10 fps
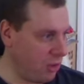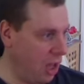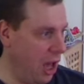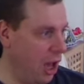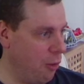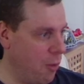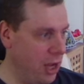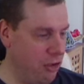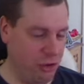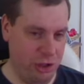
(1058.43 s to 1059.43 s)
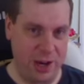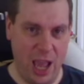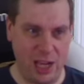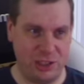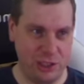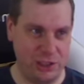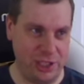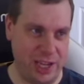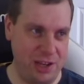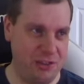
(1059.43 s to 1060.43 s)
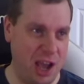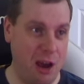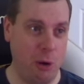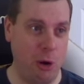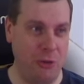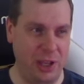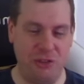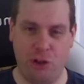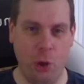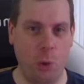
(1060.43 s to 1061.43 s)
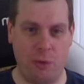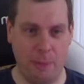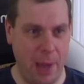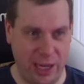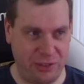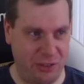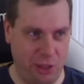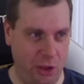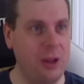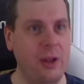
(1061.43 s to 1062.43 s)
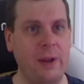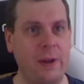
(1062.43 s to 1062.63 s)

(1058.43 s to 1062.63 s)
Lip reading: a Raijin, a Nexus, a Kintaro, and then two other mechs that,